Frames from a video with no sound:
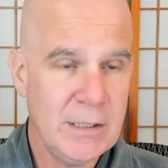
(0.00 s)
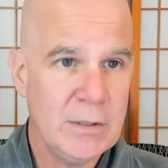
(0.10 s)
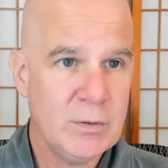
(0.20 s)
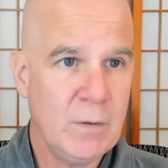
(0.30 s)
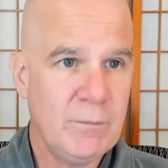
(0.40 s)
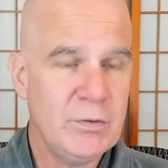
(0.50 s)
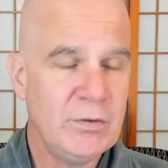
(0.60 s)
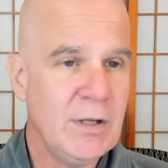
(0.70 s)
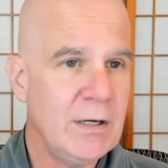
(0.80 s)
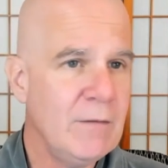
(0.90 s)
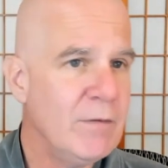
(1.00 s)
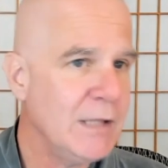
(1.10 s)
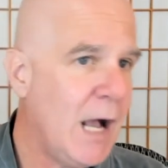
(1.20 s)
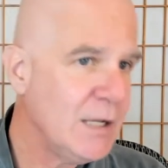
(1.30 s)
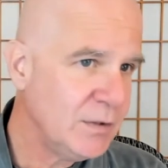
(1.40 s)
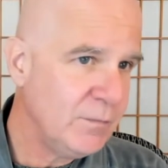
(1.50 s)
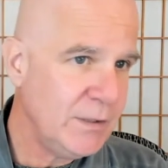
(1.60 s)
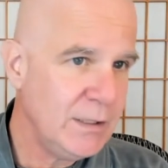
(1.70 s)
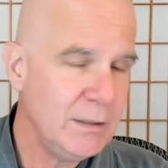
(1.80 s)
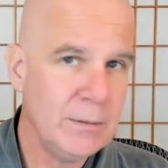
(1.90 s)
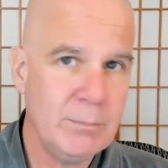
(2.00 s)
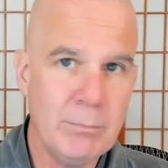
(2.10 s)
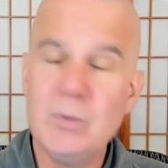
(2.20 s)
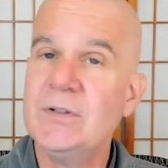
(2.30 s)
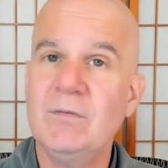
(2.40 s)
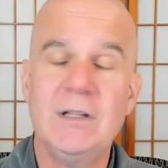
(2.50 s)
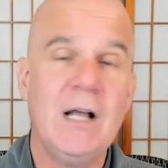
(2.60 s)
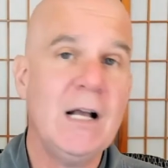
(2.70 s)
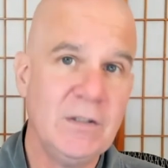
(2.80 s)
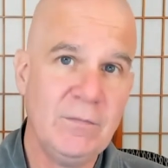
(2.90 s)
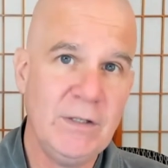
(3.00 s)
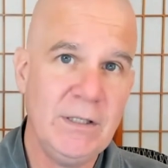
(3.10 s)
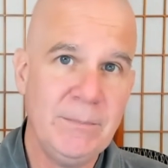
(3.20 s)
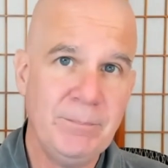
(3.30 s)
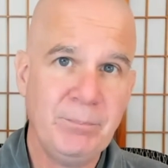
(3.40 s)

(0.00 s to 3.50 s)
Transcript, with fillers: So if you study philosophy, Buddhist philosophy,